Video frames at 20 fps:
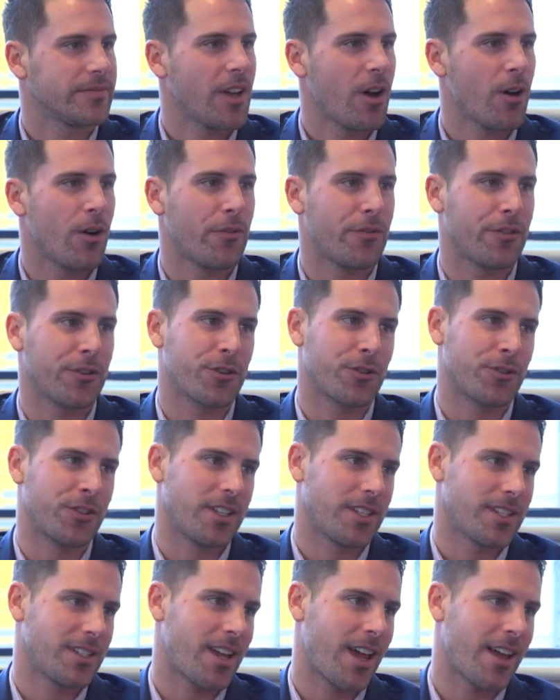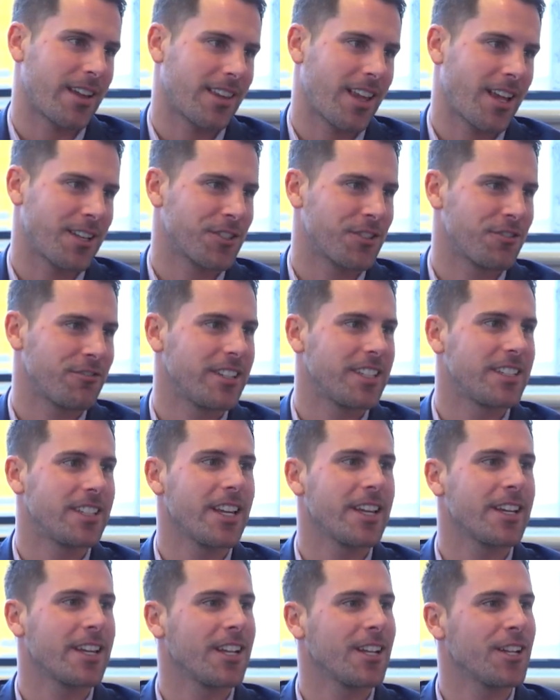Oh, for goodness sake, that's a
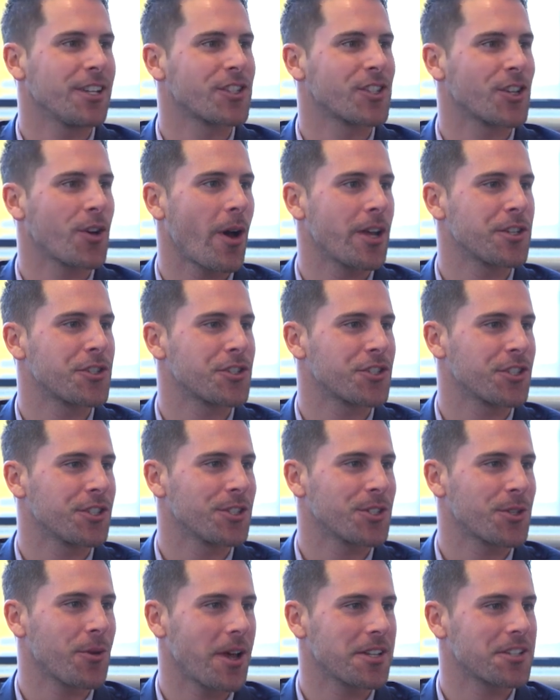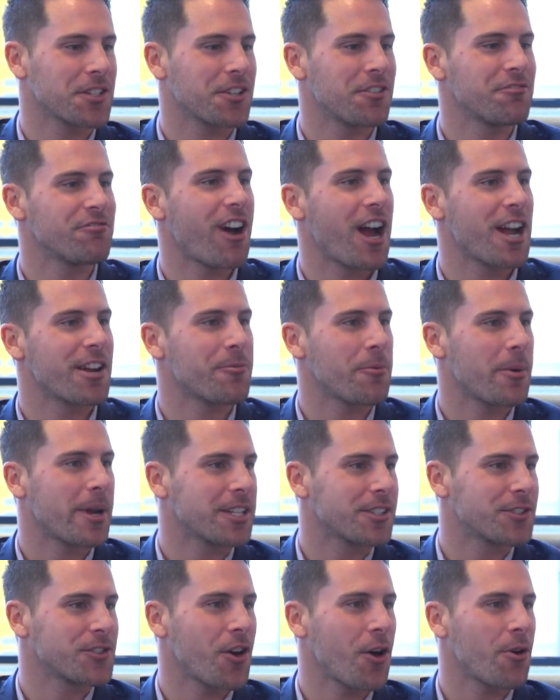ridiculous question to ask a
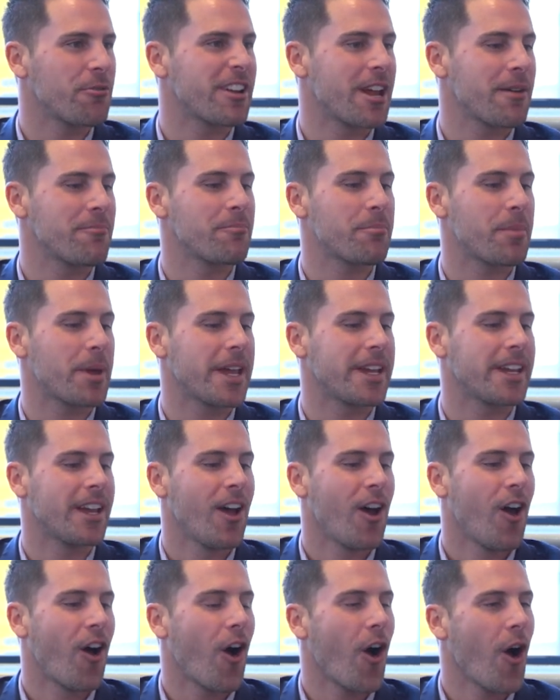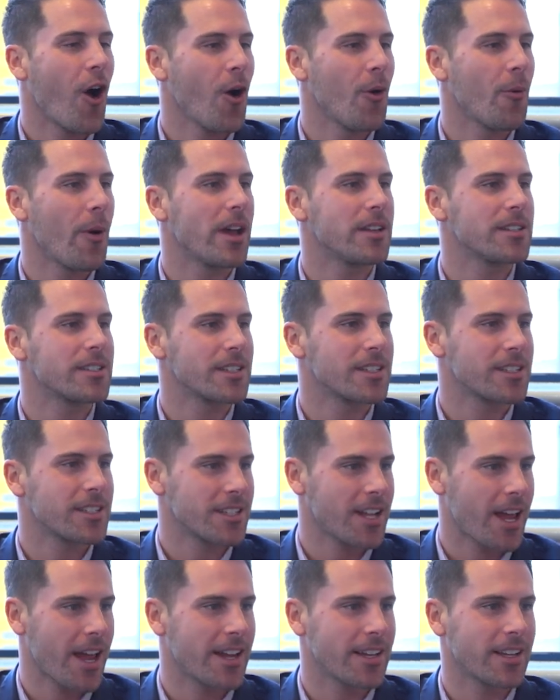right-wing Tory MP. Always a
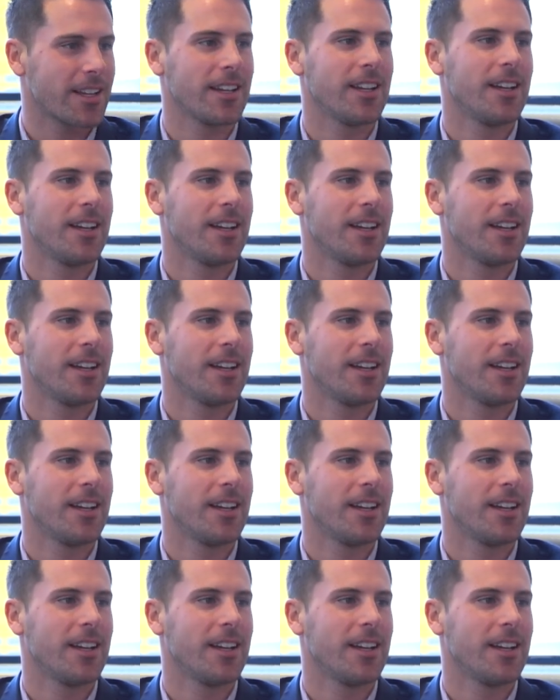steak.